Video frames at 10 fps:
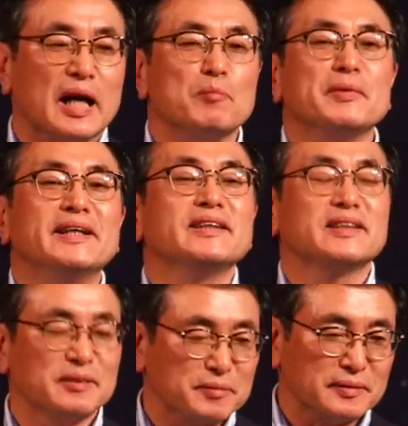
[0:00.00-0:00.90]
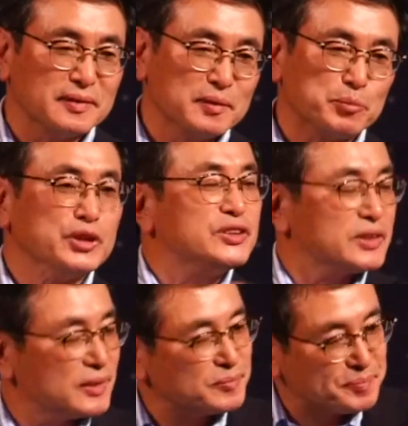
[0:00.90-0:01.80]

American preacher.